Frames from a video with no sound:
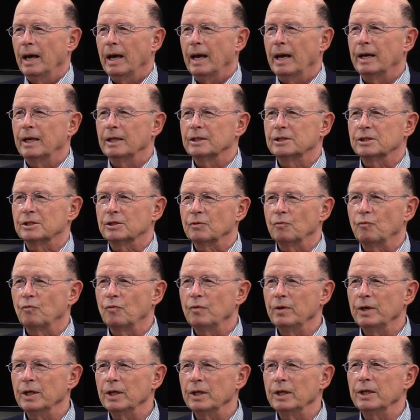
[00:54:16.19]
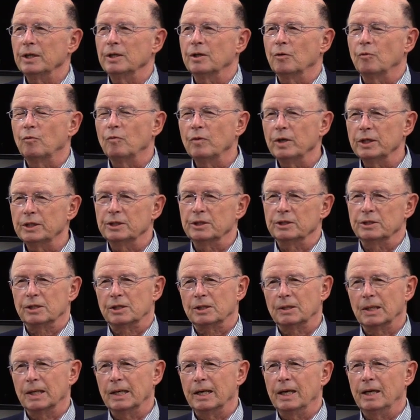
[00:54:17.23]
And it's really the
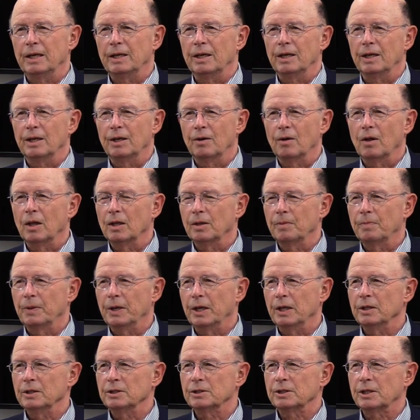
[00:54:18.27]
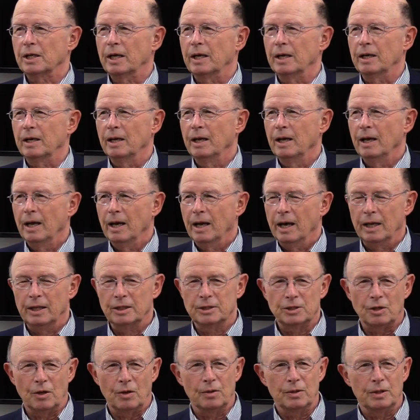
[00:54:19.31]
richest land in all of Palestine.
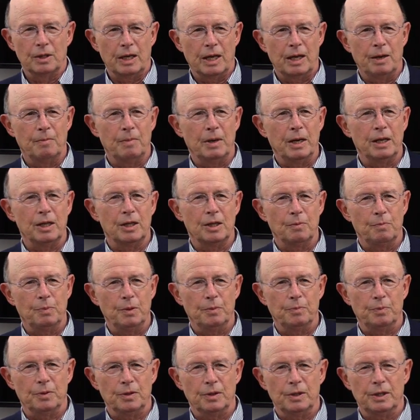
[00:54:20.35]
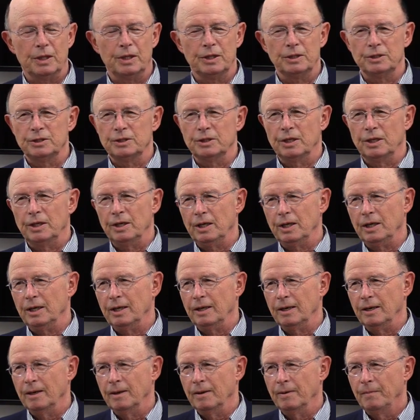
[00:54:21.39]
And so, and many of the people in
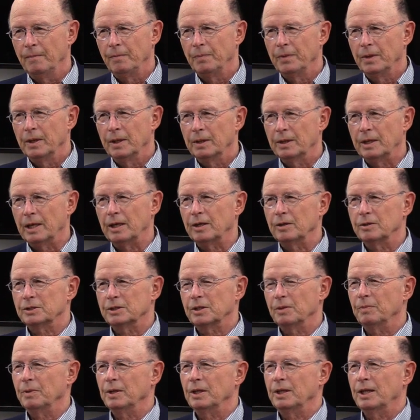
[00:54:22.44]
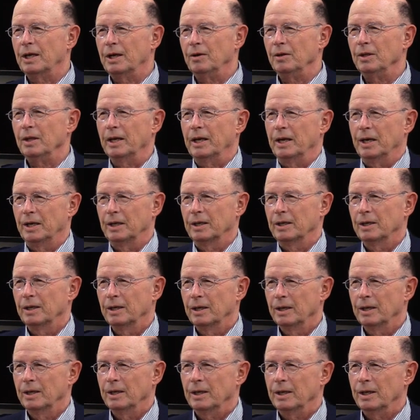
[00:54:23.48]
Jenin, they used to be their land.
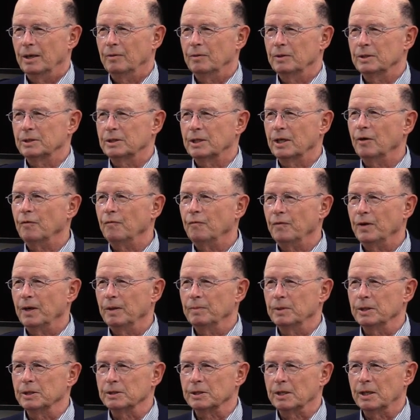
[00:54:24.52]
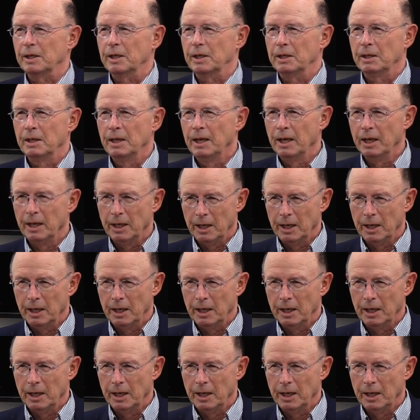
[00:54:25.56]
It was their family's land.